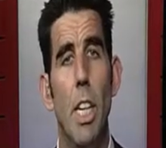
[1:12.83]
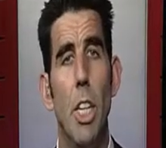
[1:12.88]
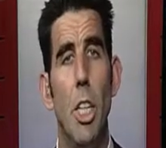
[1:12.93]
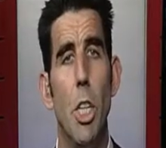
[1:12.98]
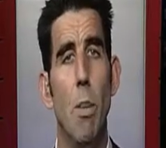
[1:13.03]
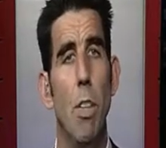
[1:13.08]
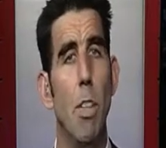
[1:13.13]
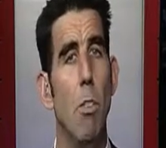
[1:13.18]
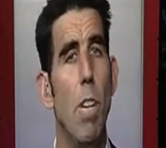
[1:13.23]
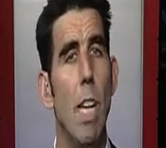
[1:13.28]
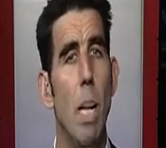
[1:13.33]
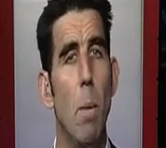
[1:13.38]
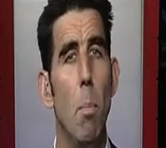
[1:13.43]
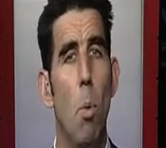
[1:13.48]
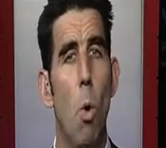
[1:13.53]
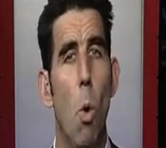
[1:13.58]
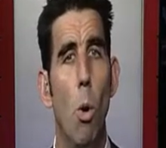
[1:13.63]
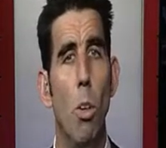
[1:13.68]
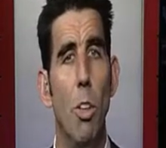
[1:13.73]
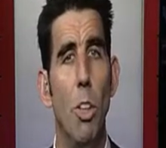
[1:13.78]
So it's really
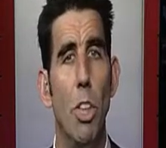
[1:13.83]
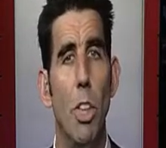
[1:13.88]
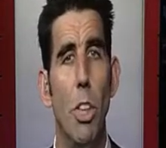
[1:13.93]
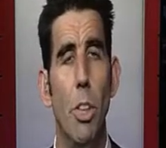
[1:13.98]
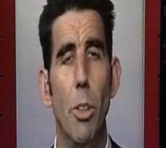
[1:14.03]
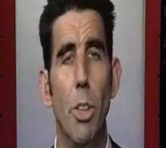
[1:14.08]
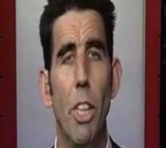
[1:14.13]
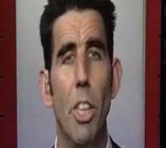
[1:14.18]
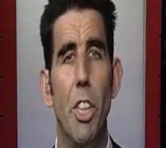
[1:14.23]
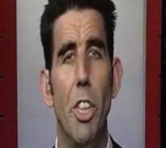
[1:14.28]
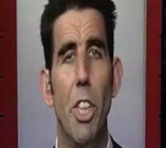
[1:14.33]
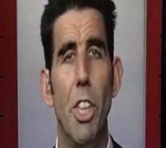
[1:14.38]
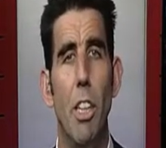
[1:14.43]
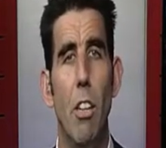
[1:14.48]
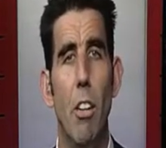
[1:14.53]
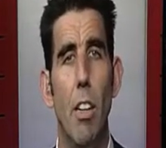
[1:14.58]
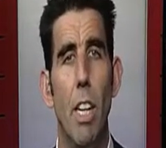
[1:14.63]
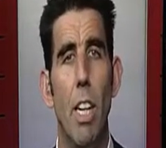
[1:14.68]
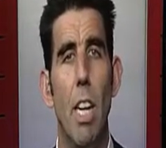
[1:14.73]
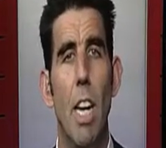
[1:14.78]
important to
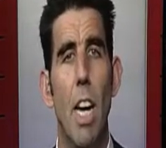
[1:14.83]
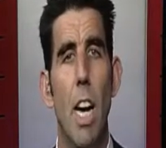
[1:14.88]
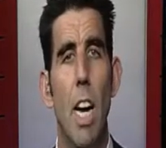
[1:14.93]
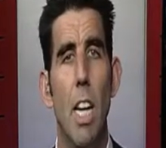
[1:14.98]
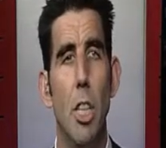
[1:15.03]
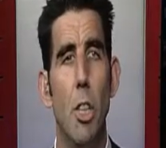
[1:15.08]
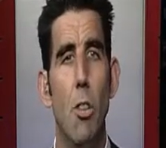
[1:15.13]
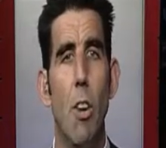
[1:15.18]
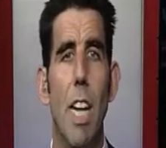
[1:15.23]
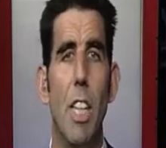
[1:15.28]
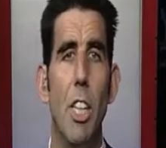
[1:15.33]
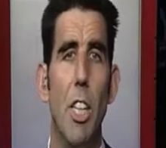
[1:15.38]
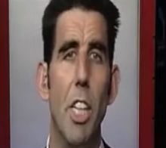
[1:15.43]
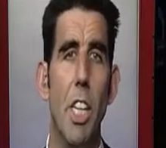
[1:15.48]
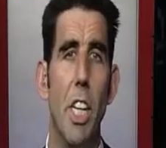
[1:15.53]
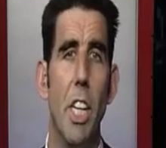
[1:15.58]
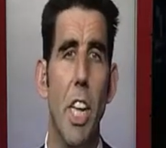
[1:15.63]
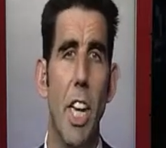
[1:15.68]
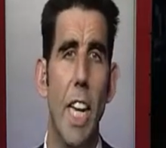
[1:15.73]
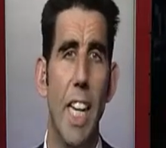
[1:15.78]
consider a
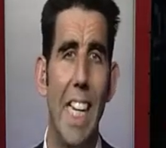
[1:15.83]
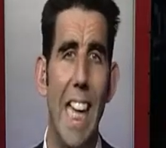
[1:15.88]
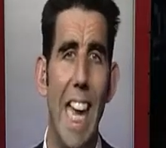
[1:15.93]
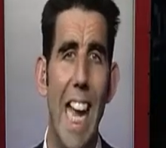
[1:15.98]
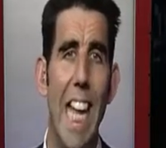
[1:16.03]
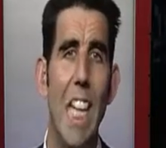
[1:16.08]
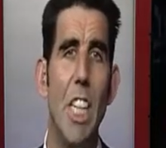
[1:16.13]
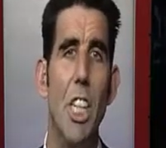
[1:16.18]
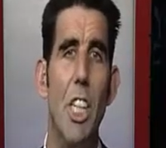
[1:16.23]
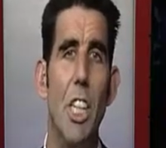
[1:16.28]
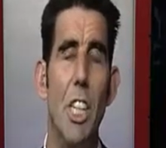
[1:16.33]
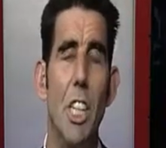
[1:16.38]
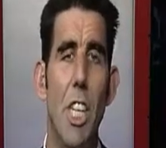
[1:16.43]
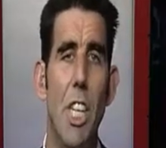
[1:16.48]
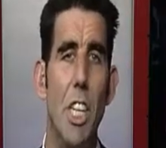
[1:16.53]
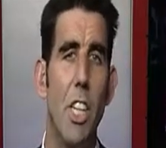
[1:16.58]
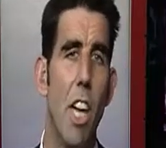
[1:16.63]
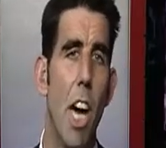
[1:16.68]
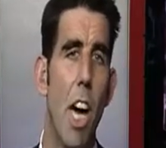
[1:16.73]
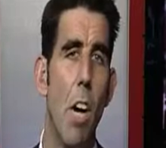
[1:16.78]
strategy that engages the
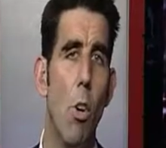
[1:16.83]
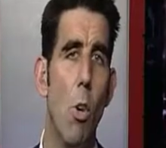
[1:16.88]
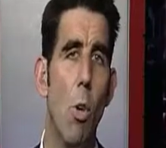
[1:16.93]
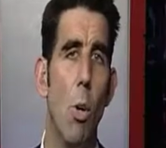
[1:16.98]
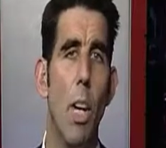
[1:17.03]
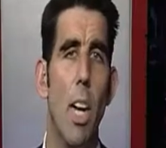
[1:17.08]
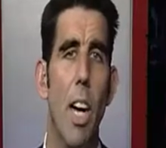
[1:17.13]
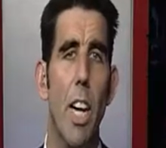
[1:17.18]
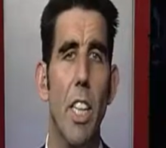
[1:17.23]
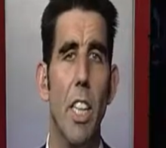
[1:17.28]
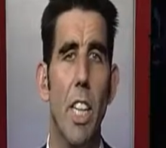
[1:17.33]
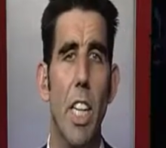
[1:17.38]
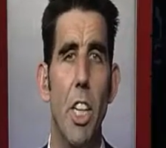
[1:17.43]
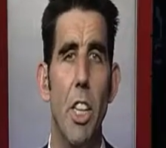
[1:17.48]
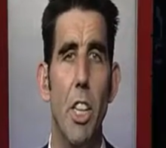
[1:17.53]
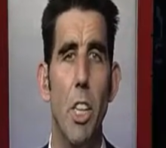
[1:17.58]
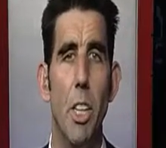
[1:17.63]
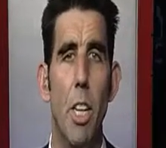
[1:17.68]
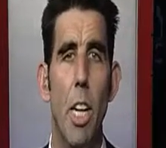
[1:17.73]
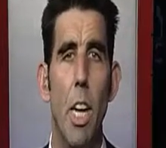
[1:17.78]
entire
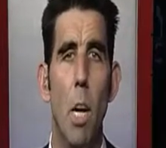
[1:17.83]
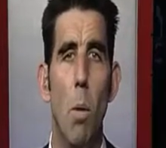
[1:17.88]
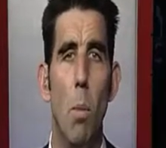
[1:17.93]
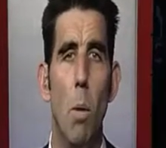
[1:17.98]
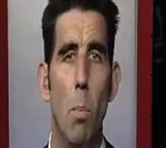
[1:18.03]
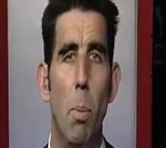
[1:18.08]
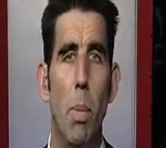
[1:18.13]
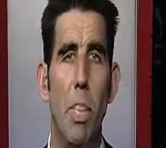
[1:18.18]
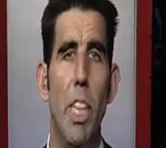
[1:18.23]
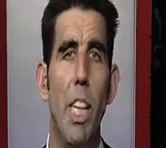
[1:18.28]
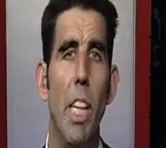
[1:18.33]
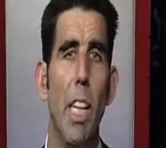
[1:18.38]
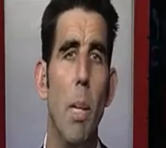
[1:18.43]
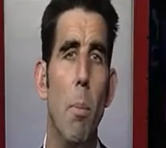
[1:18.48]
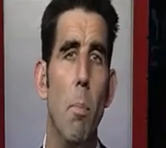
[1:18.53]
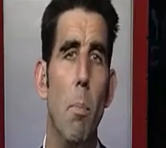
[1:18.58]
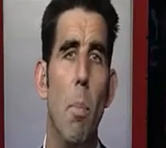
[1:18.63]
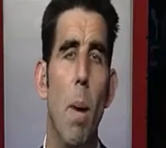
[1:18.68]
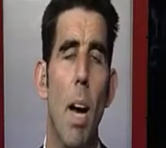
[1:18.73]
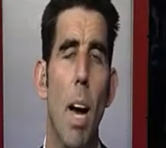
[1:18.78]
organisation with
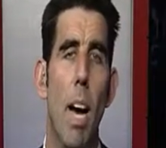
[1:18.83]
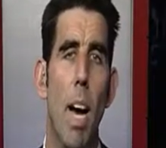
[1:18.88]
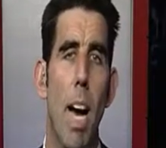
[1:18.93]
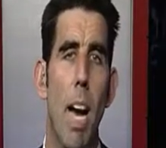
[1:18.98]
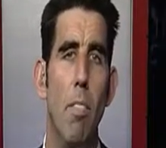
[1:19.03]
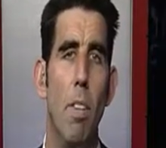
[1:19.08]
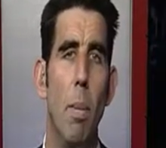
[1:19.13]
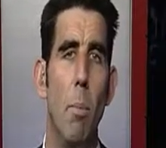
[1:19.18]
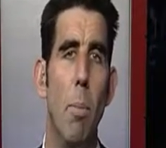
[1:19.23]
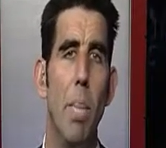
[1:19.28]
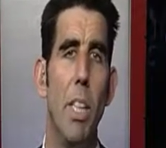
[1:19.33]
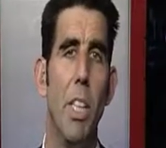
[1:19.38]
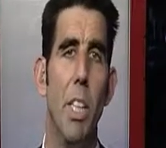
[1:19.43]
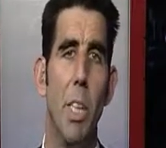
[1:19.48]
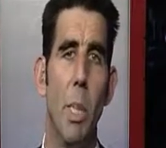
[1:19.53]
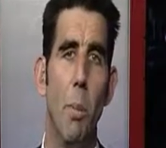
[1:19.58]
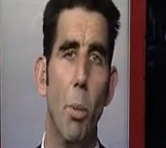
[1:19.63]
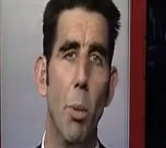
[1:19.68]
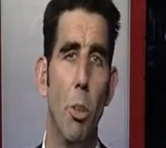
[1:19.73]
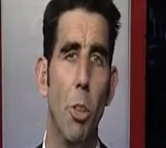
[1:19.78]
particularly having
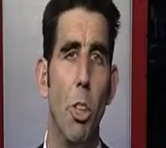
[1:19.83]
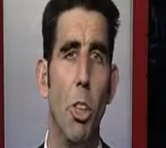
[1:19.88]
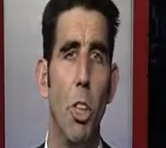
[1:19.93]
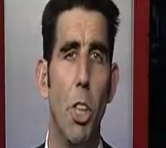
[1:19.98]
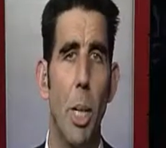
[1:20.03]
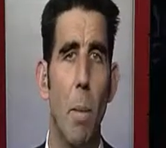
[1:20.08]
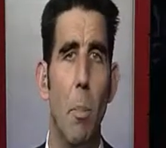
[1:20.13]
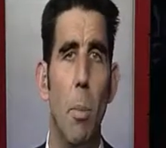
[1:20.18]
business sponsorship.